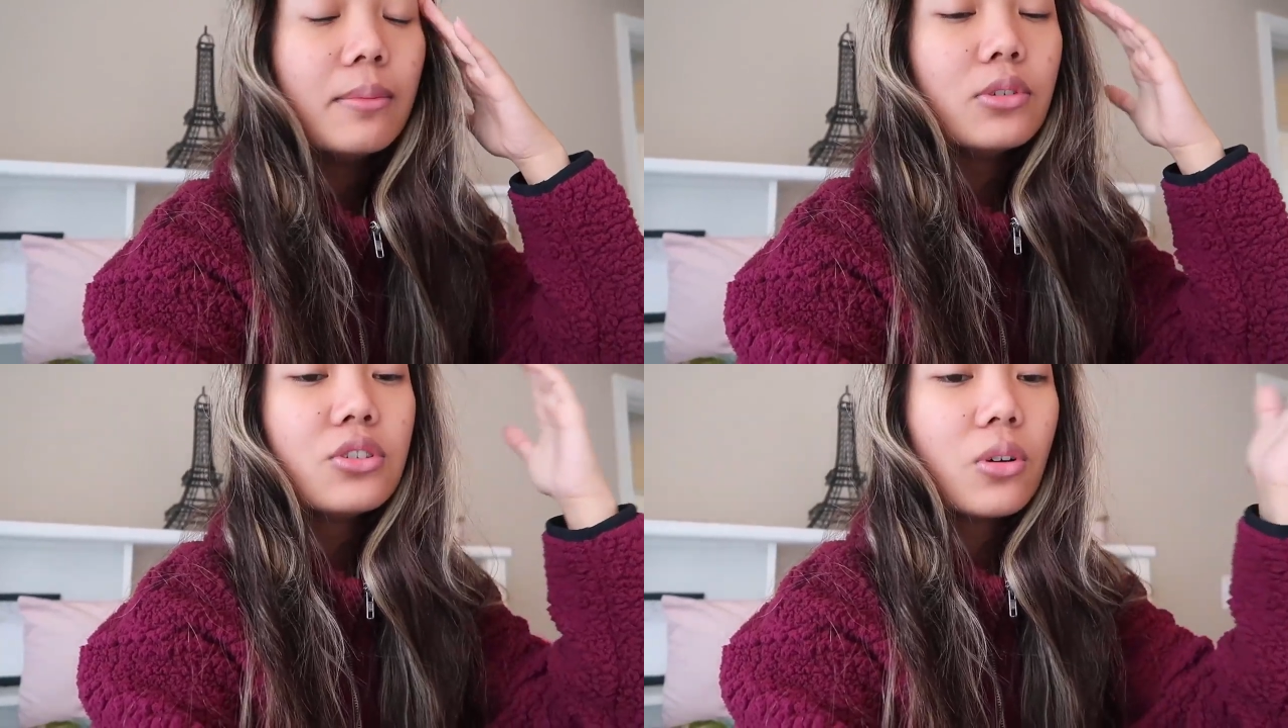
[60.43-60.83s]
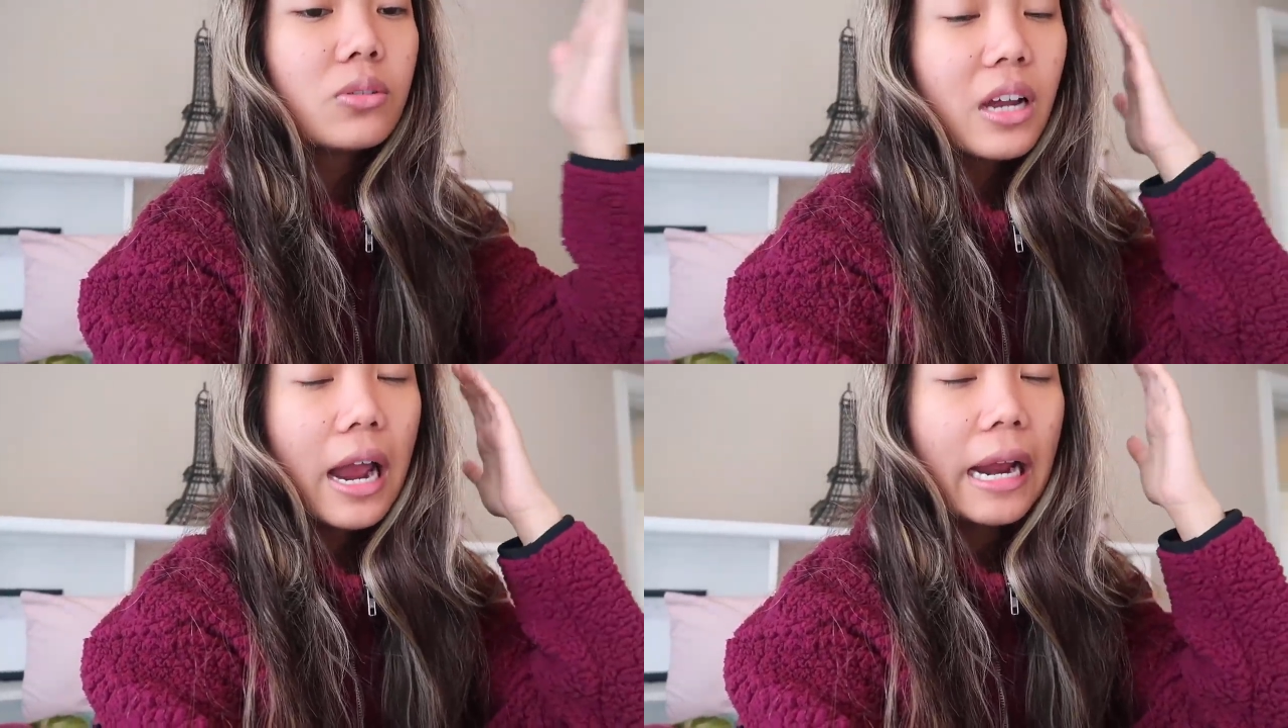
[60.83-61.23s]
I'm
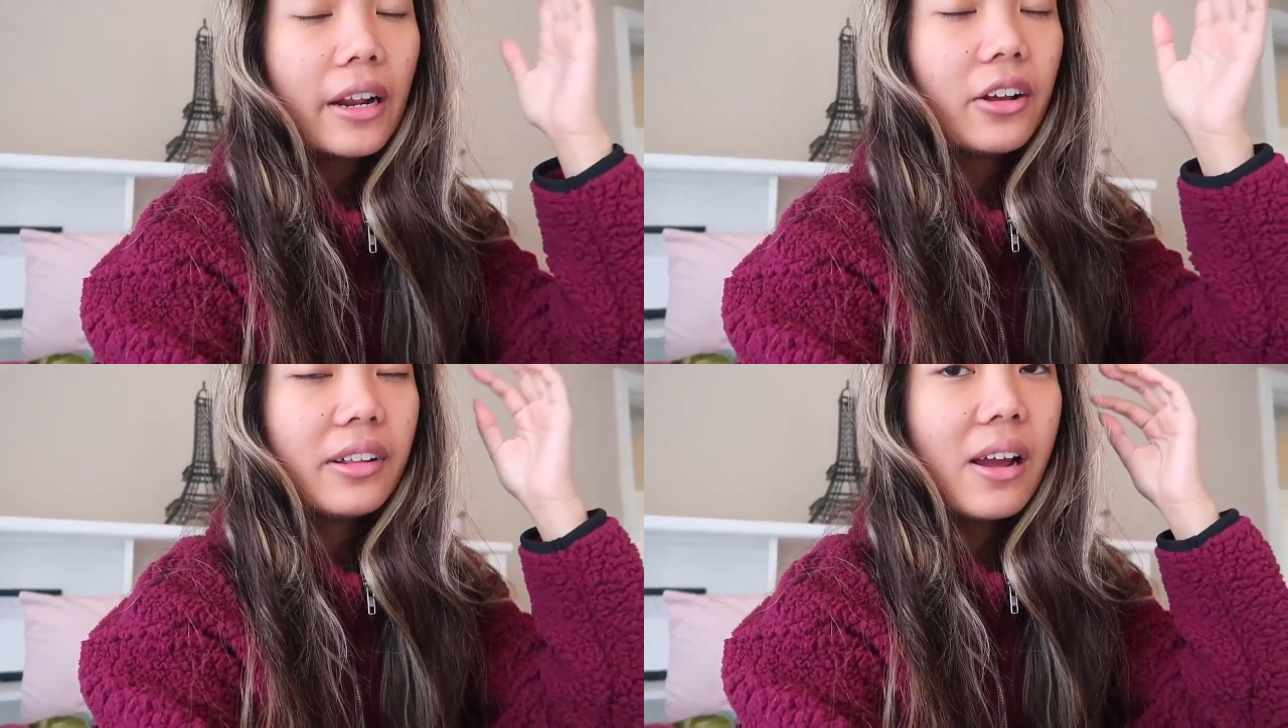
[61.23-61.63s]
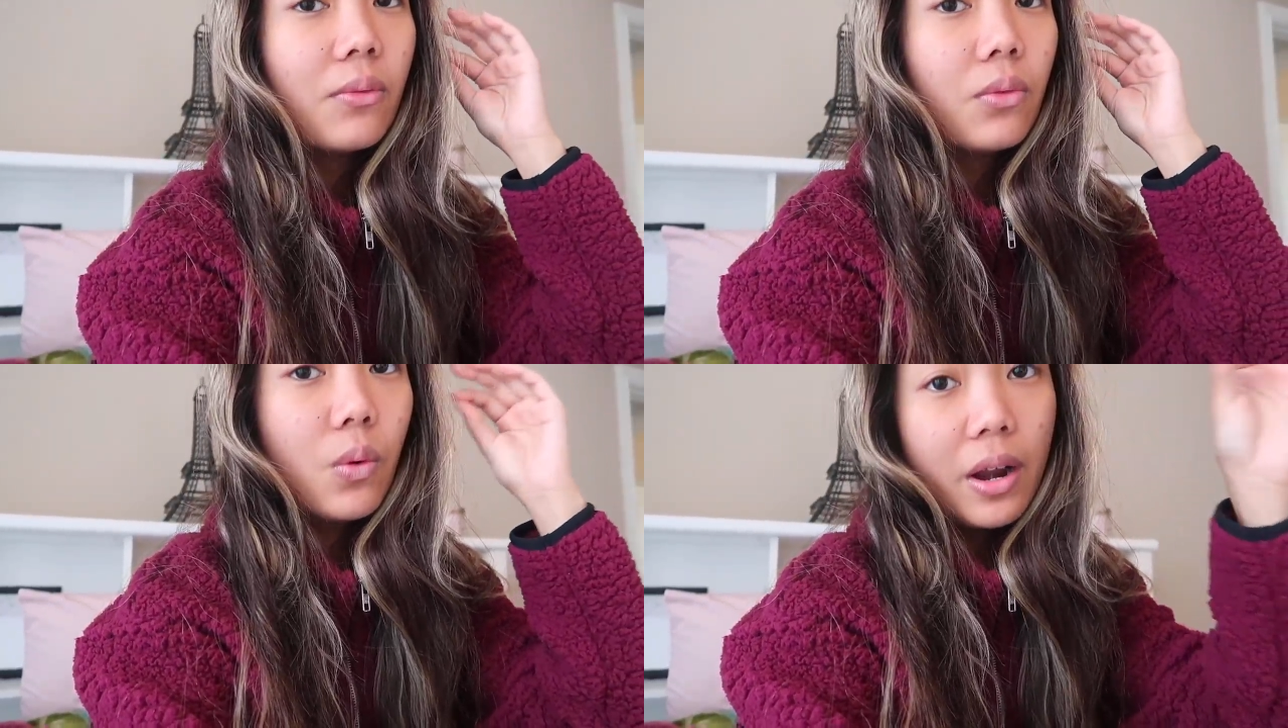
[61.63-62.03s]
so tired. I only
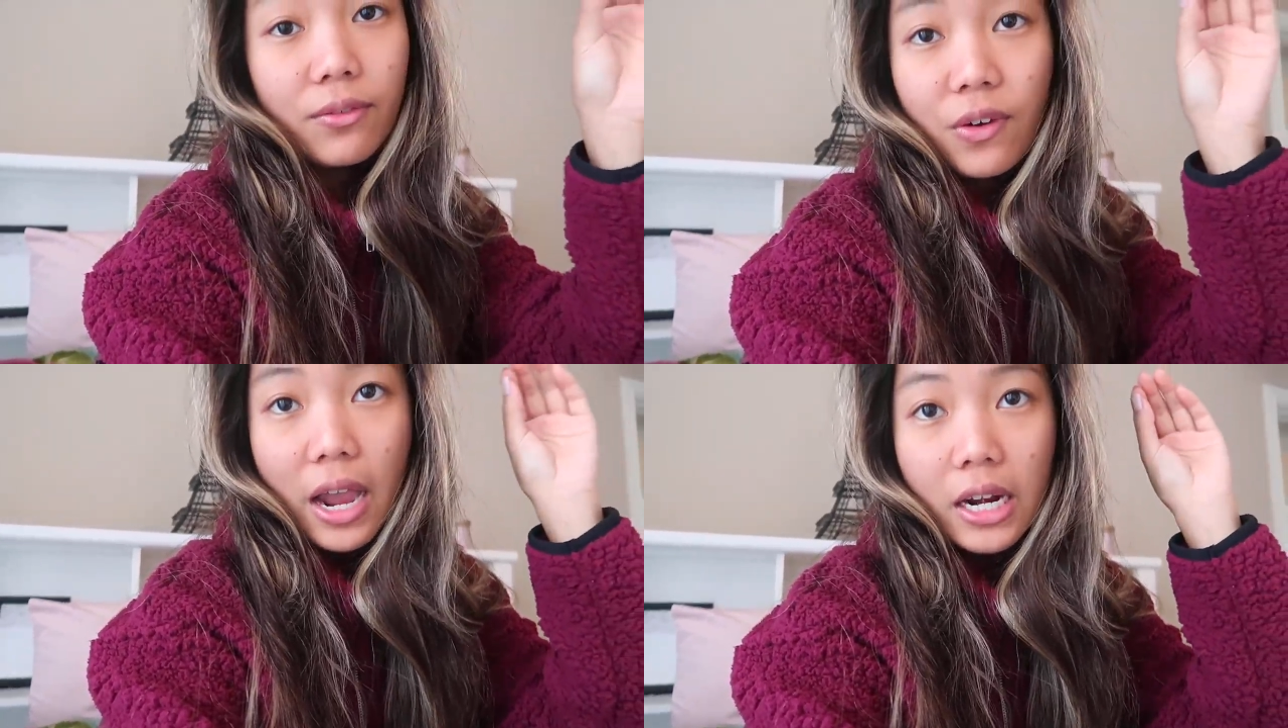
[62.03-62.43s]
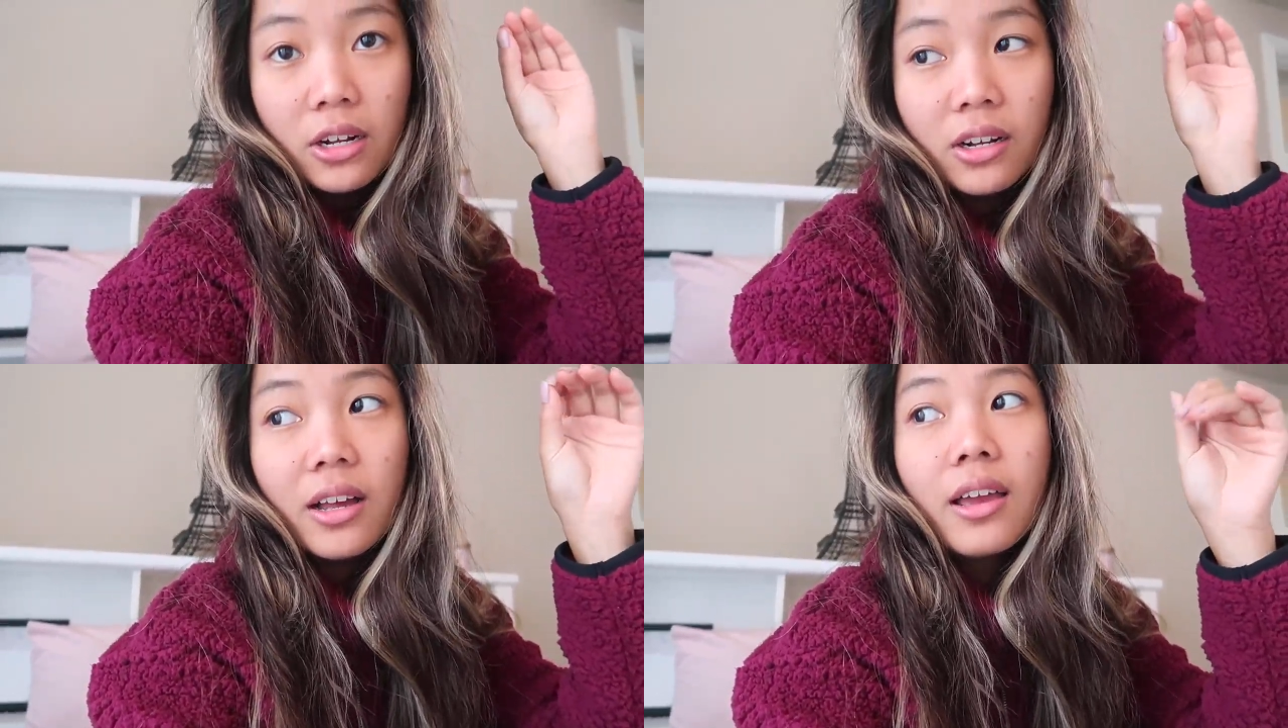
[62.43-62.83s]
have one
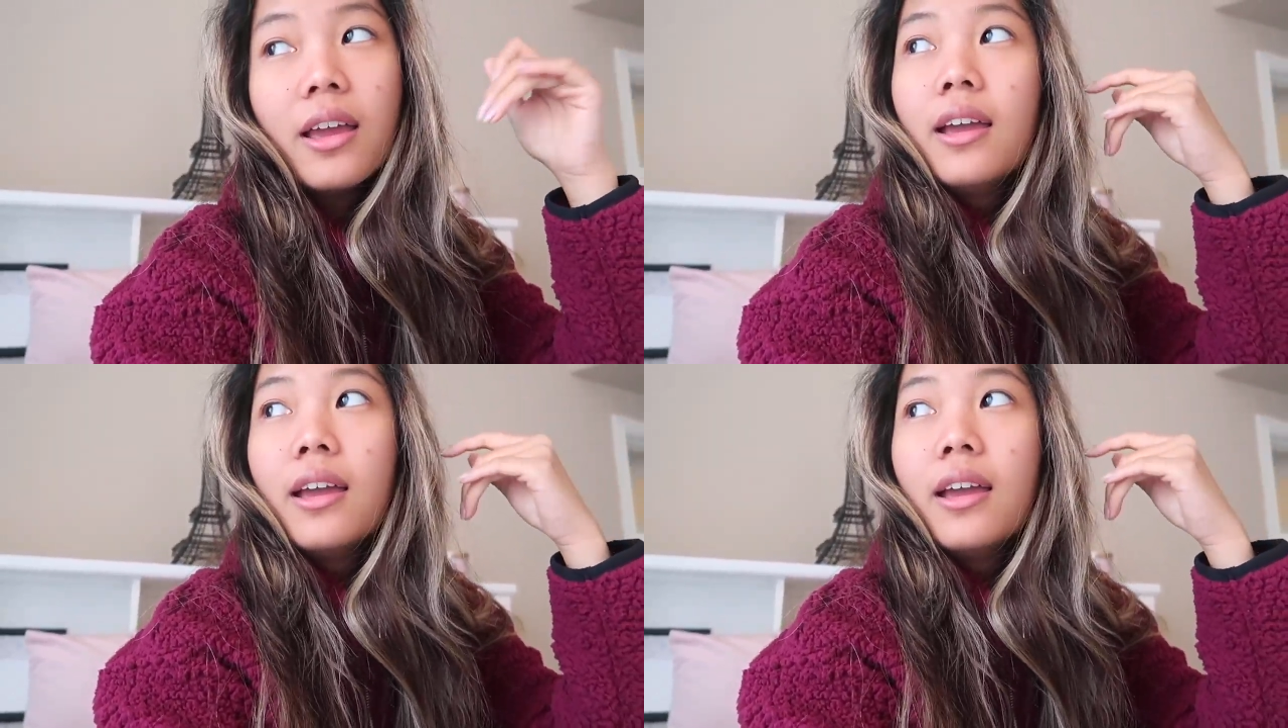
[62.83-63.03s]
final.